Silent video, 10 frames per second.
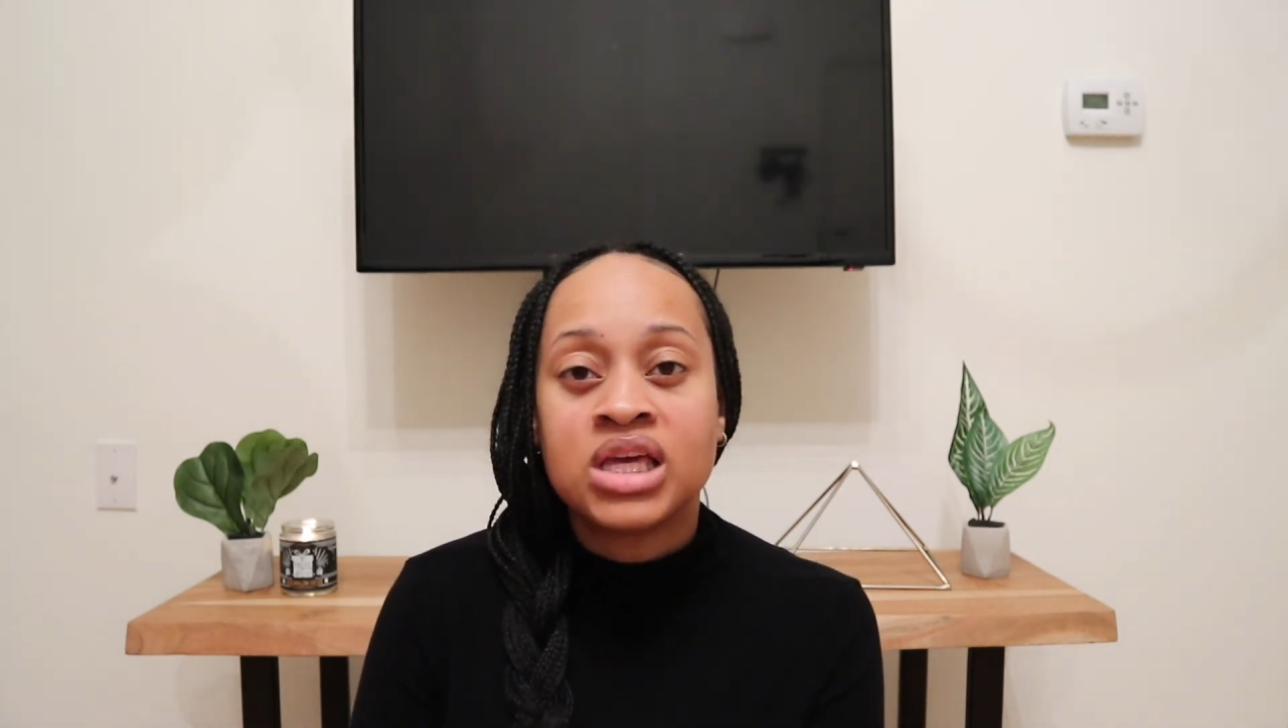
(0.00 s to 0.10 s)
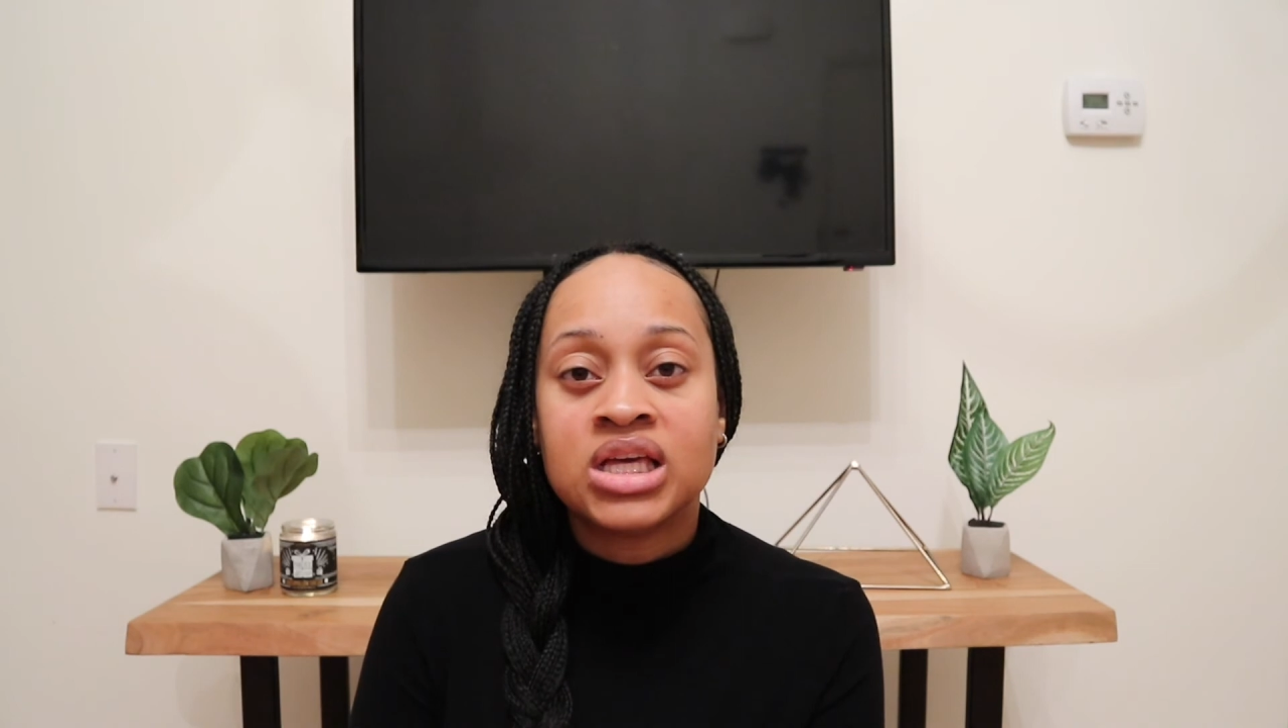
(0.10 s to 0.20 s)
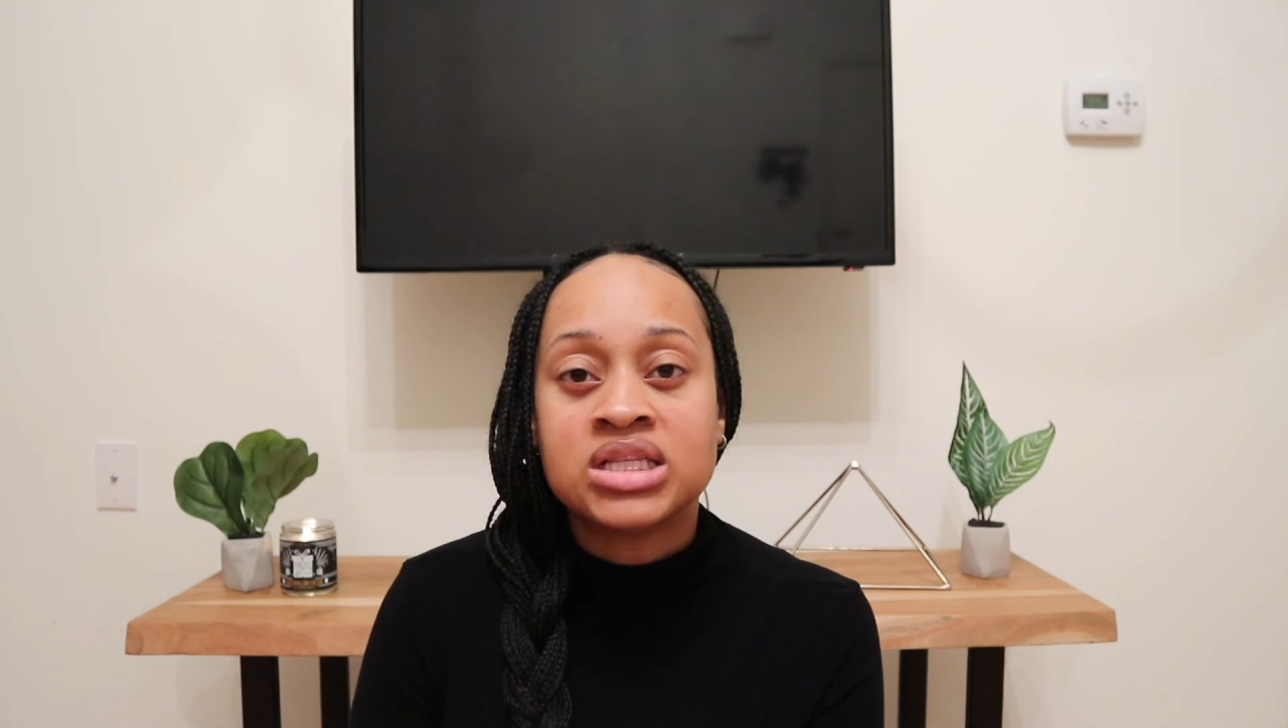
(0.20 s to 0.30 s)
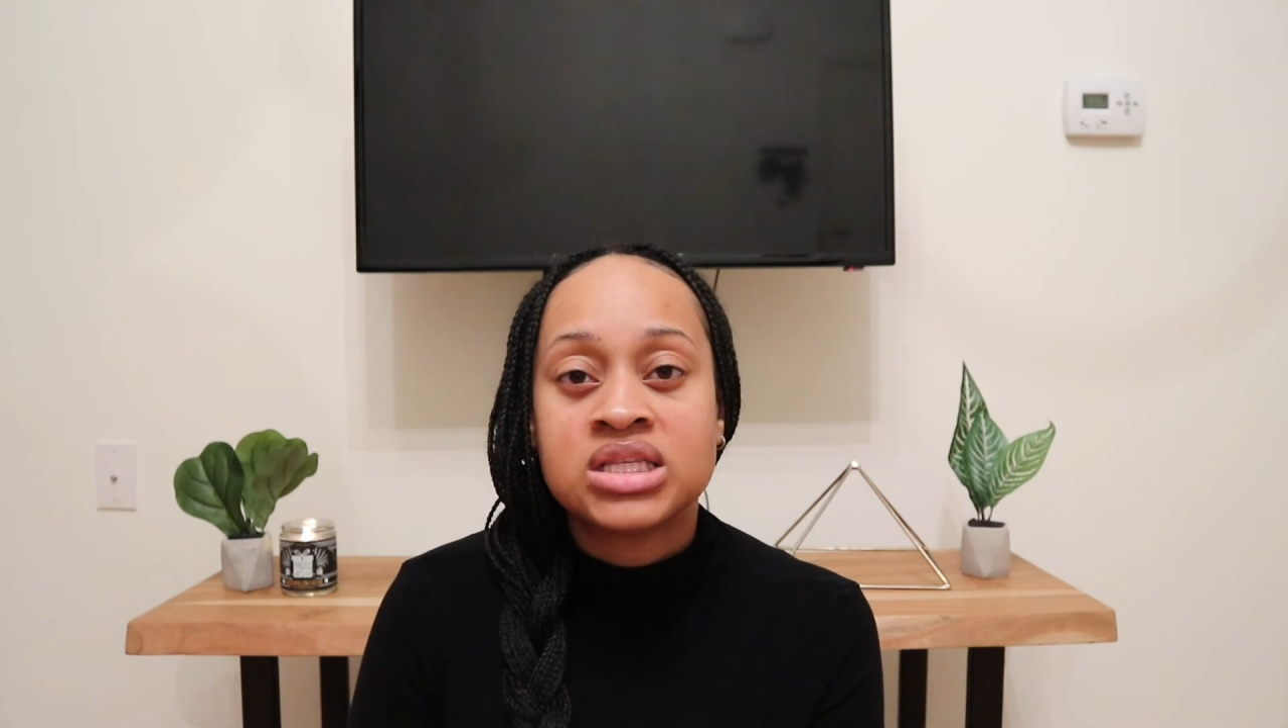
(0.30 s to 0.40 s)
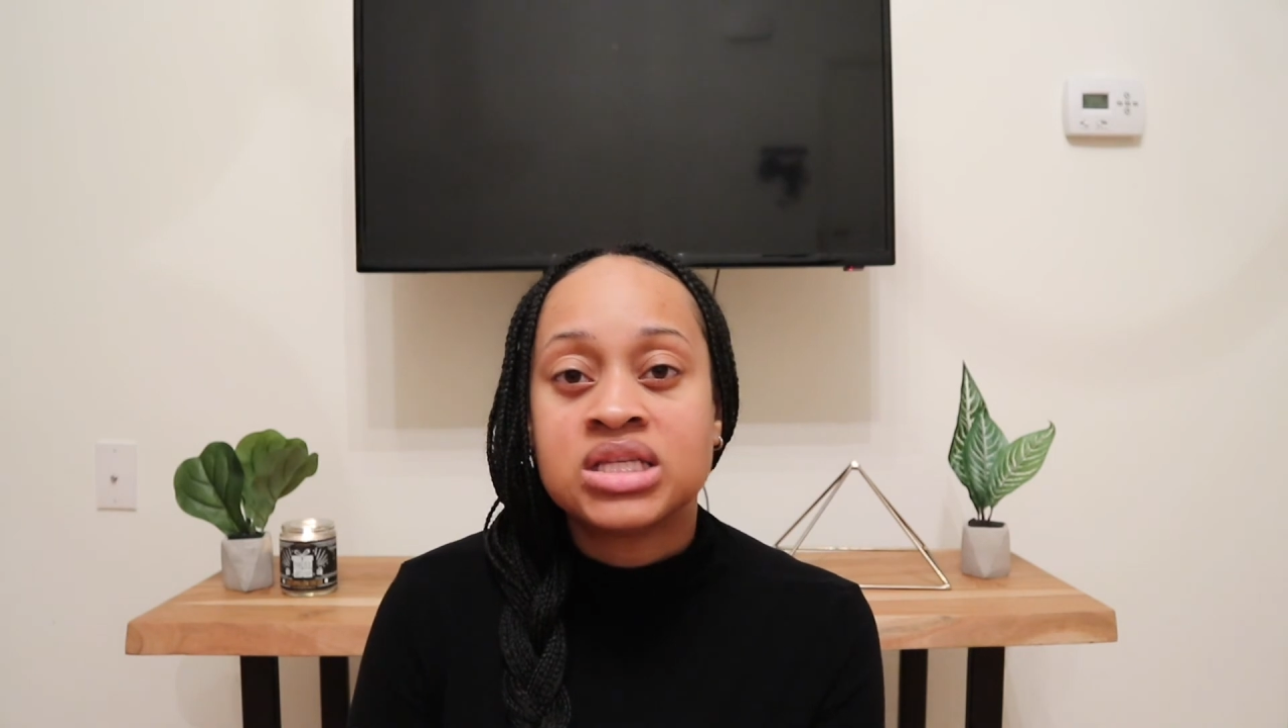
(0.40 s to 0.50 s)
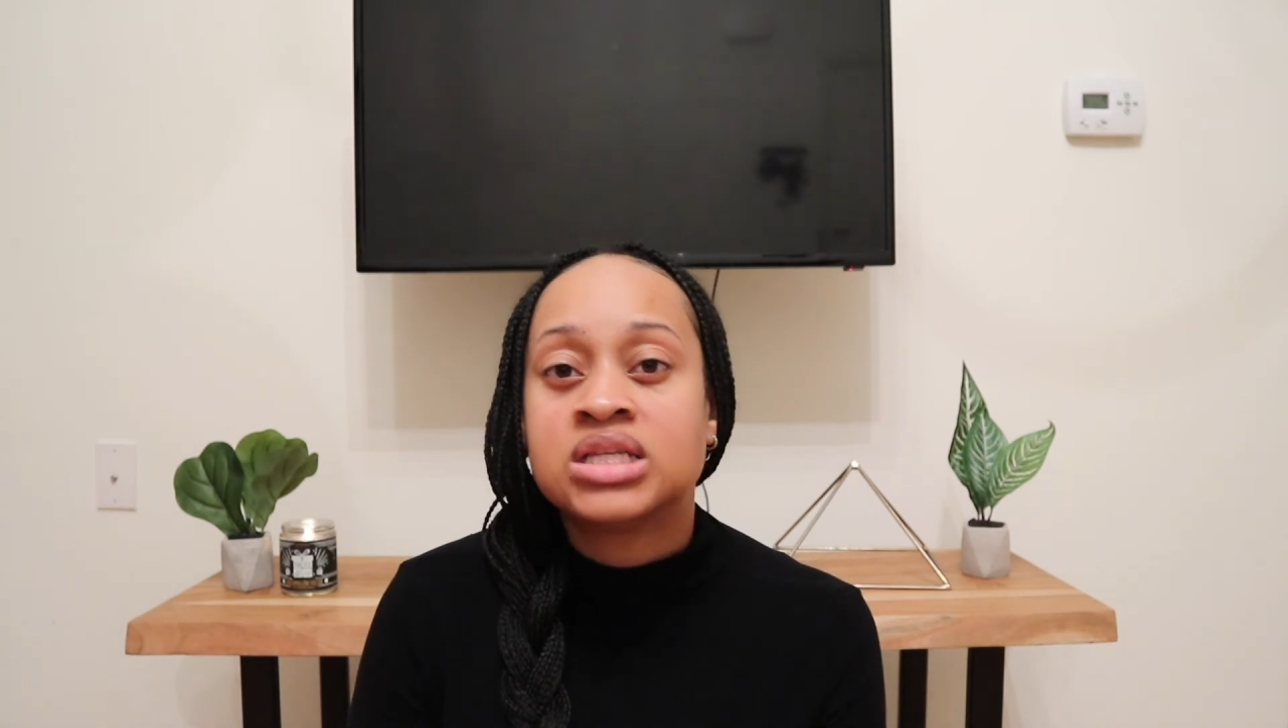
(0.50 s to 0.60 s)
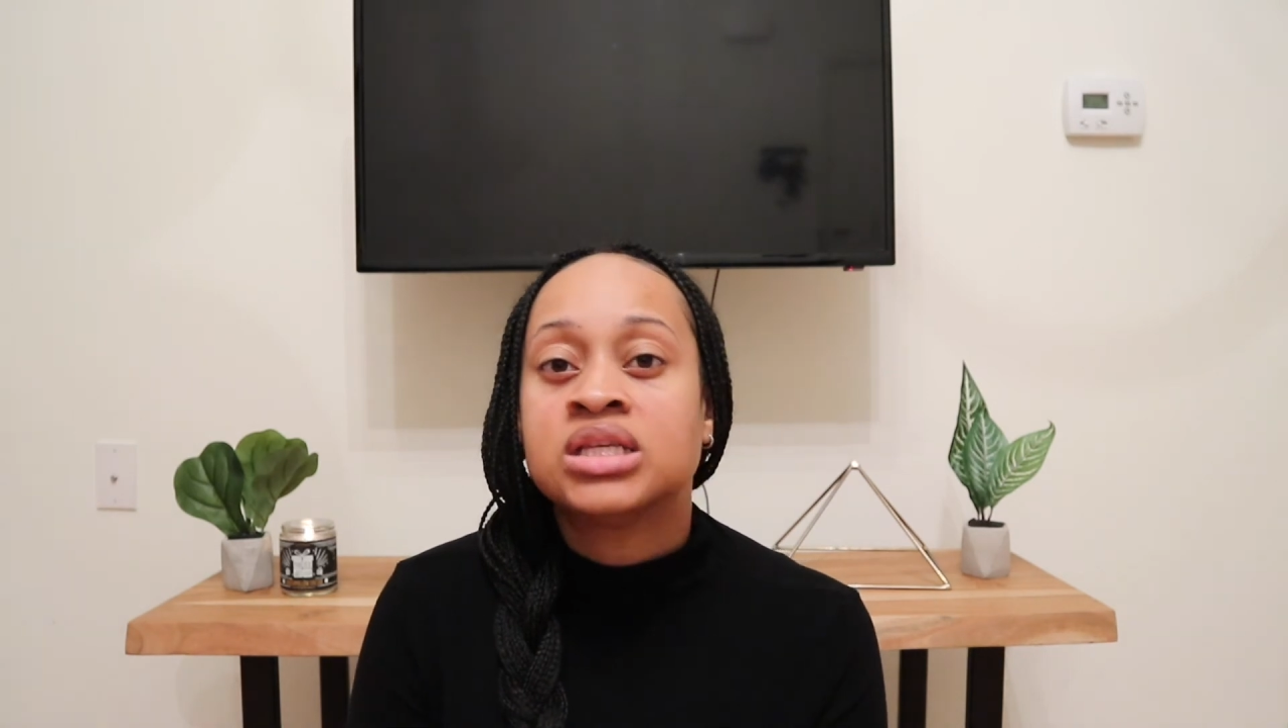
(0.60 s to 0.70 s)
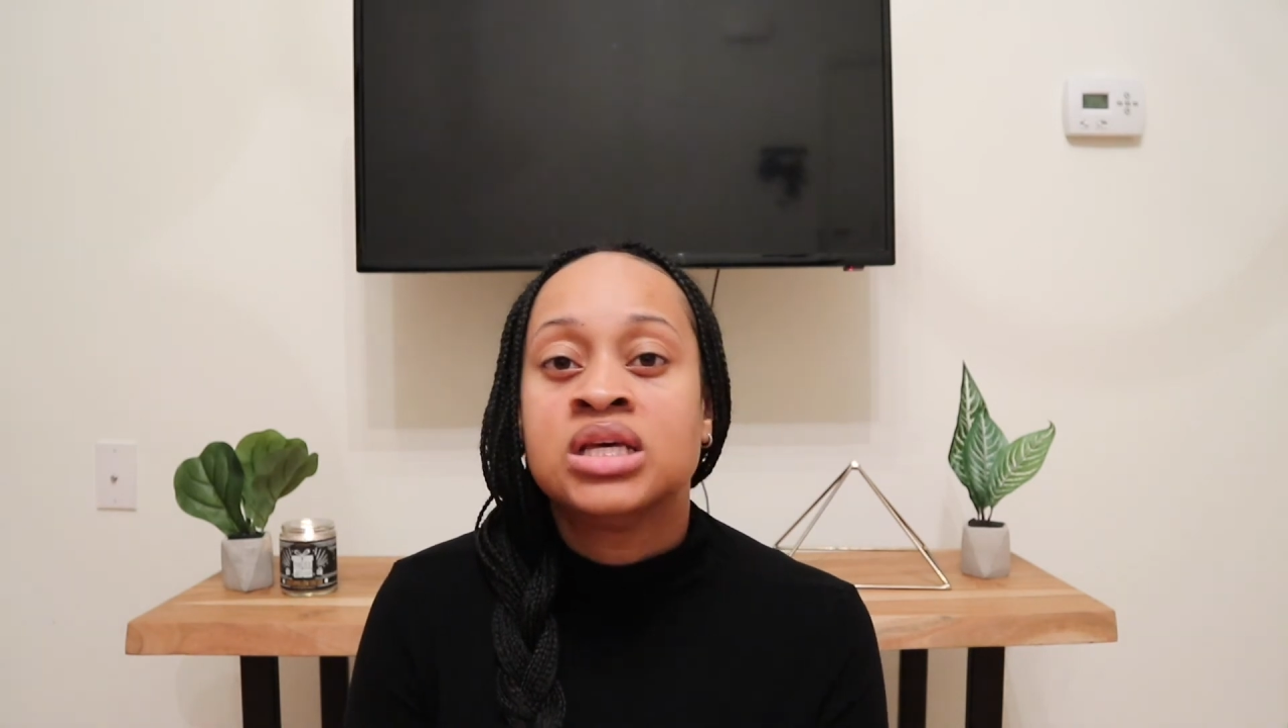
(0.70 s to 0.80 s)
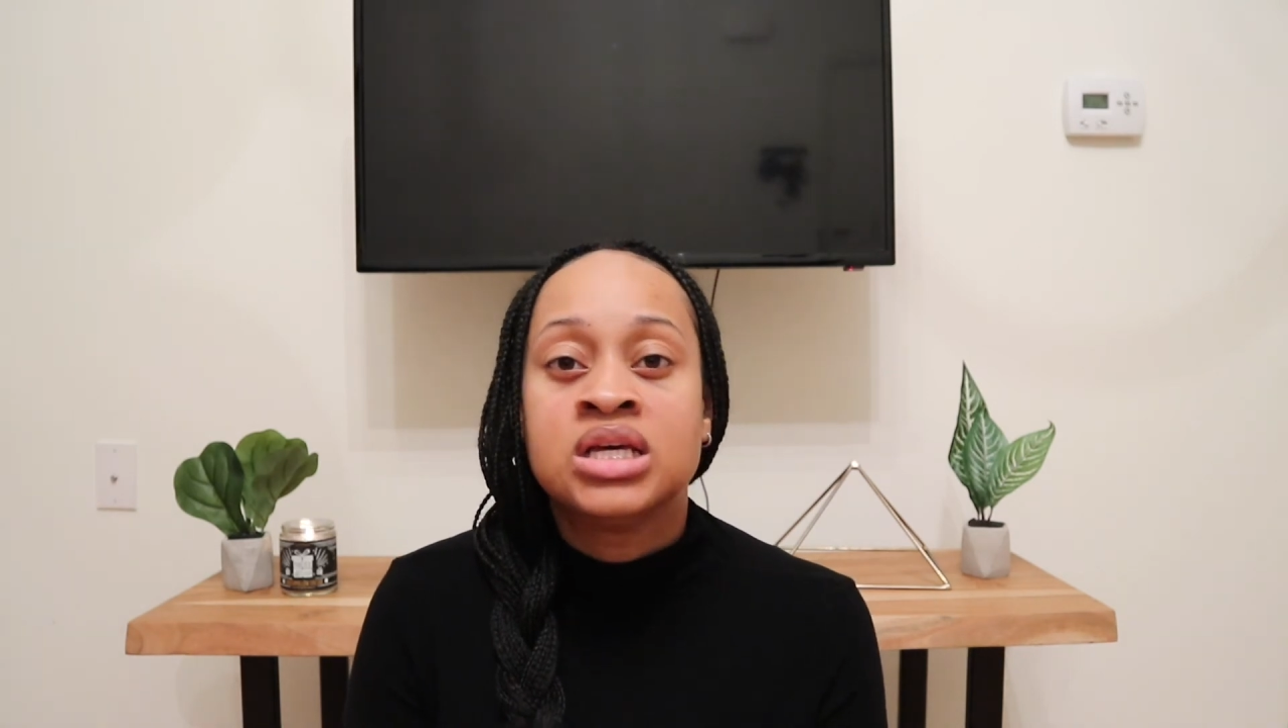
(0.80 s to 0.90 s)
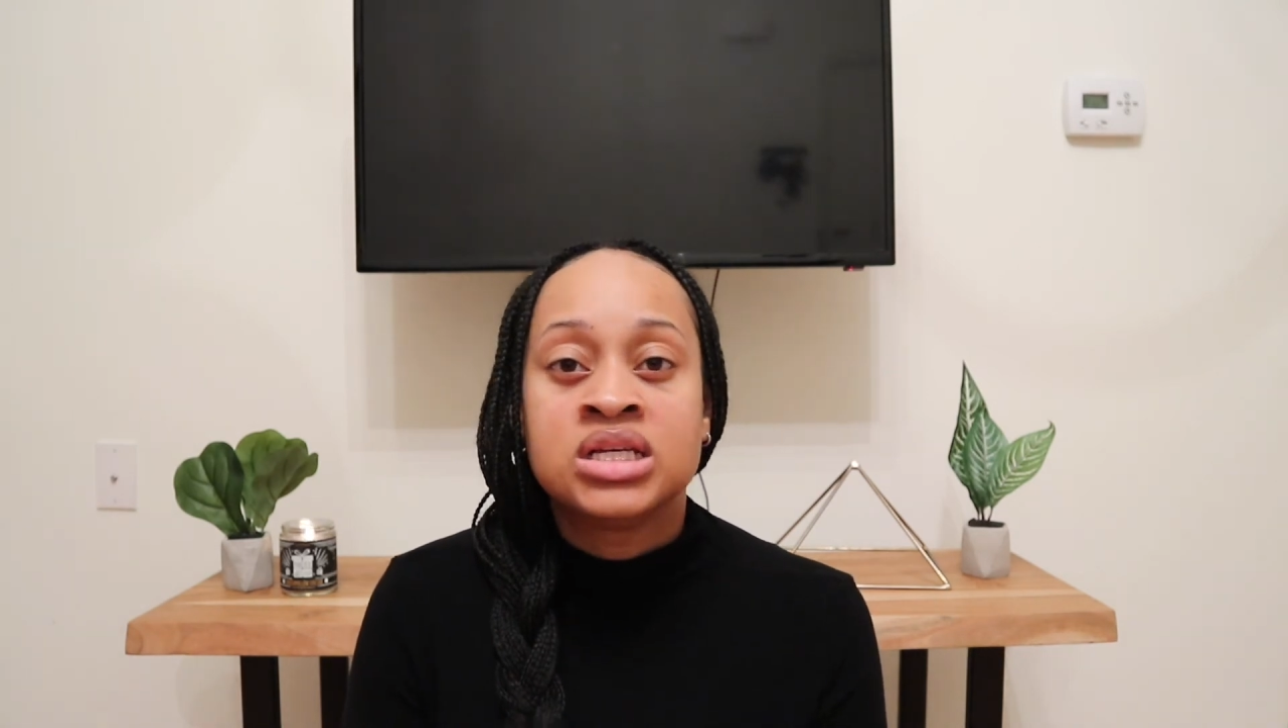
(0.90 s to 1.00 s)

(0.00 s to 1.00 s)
get to